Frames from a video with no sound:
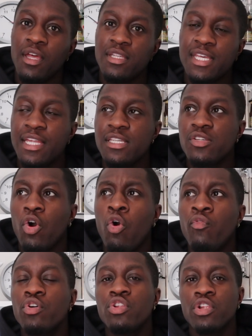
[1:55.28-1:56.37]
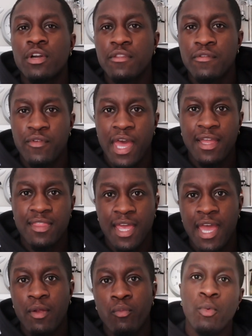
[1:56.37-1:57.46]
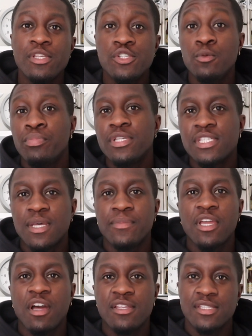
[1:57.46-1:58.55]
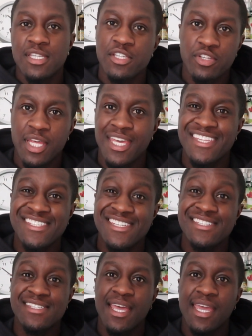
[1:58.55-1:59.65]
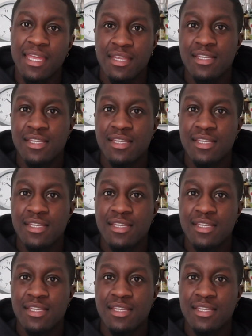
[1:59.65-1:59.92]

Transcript: tend to overlook the fact that once you put something onto the internet, it is a stain.